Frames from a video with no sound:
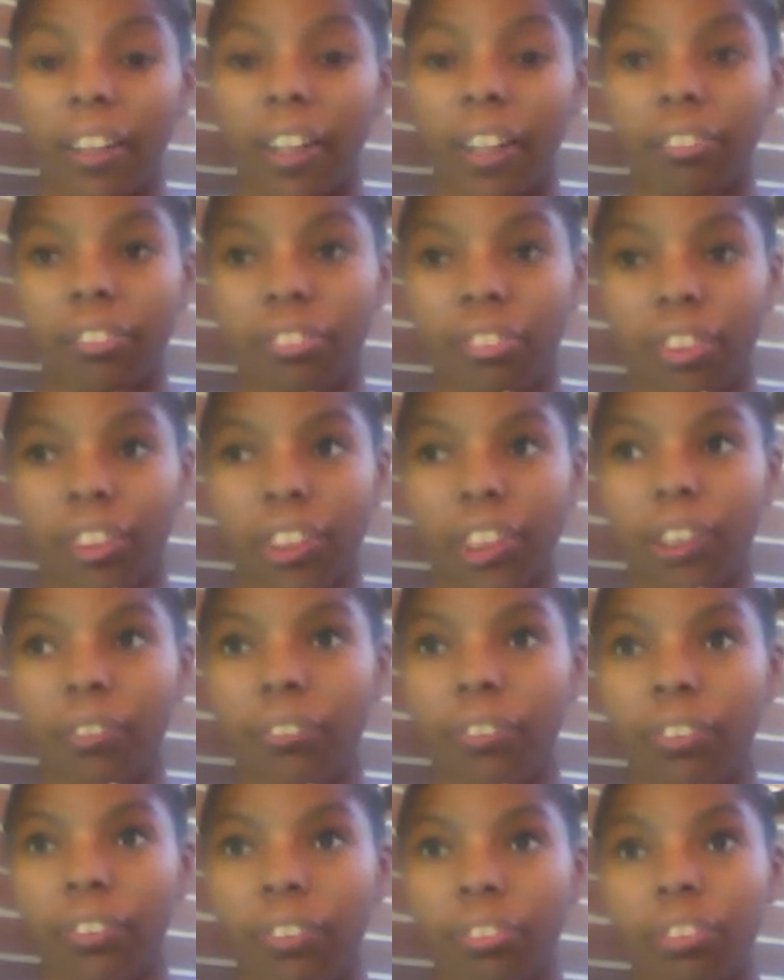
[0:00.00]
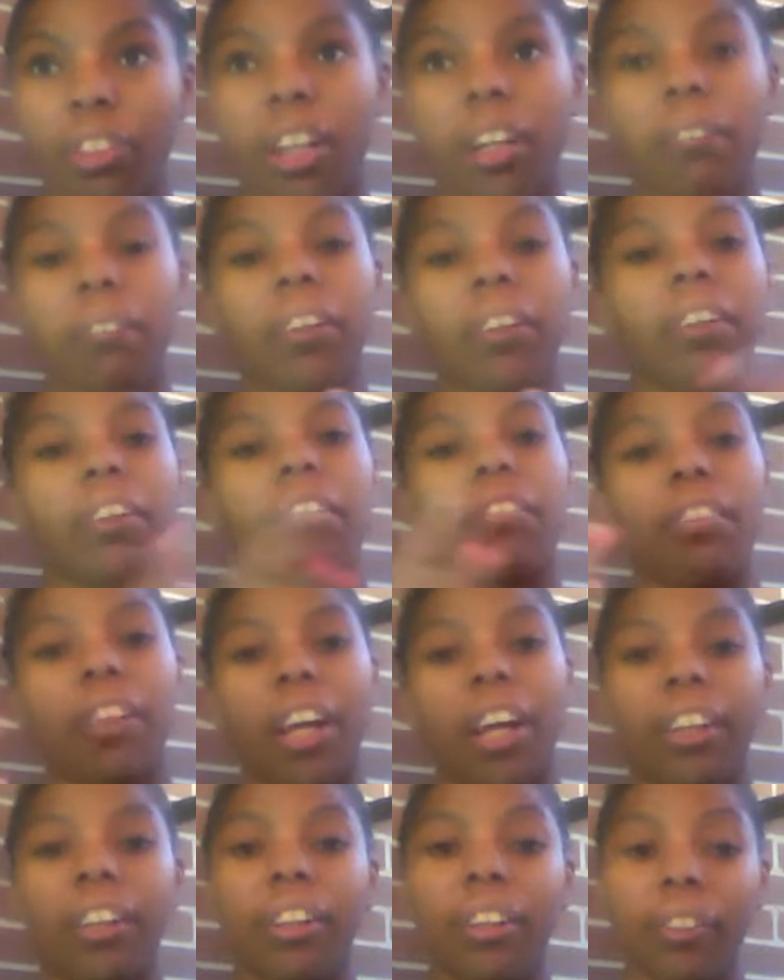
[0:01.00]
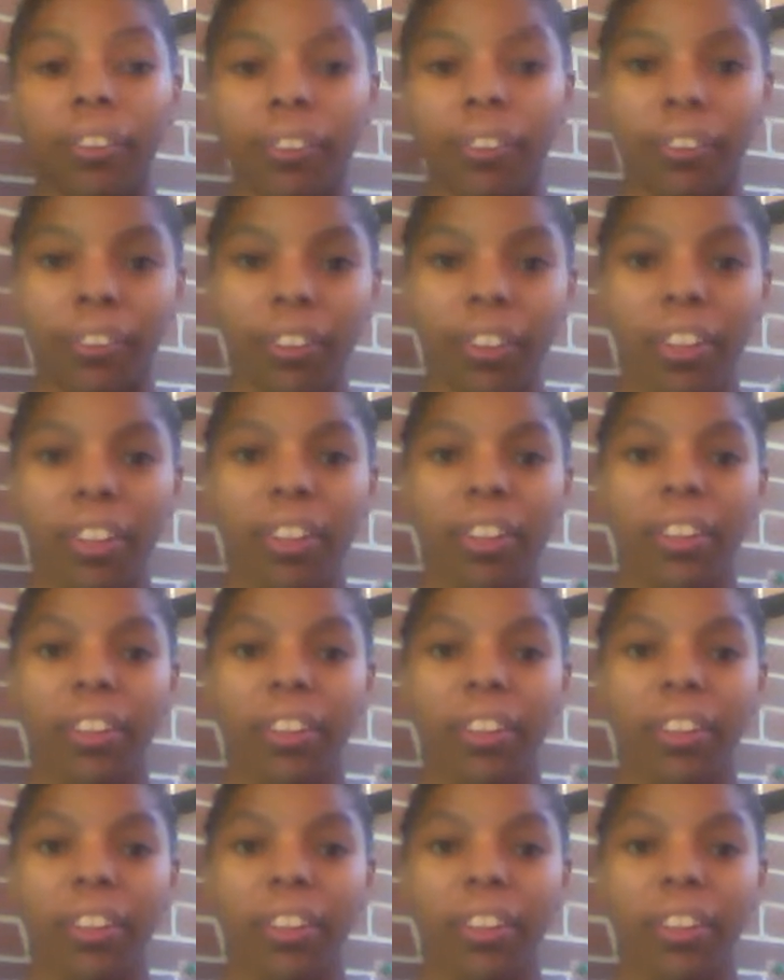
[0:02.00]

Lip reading: natural and give it a try, because I learned